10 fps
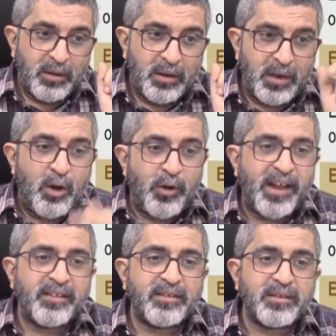Now it
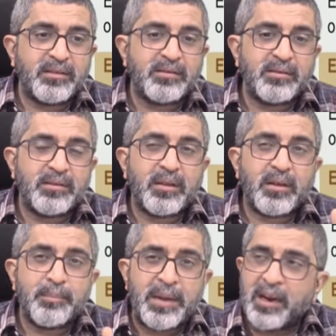has
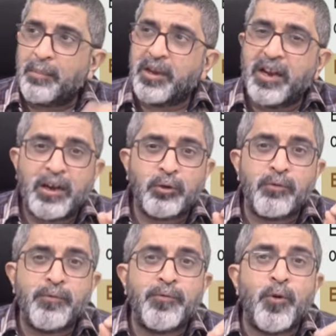been upgraded
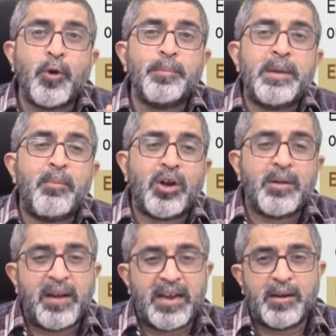to four P
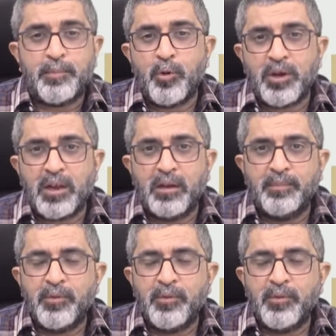bottom line reporting.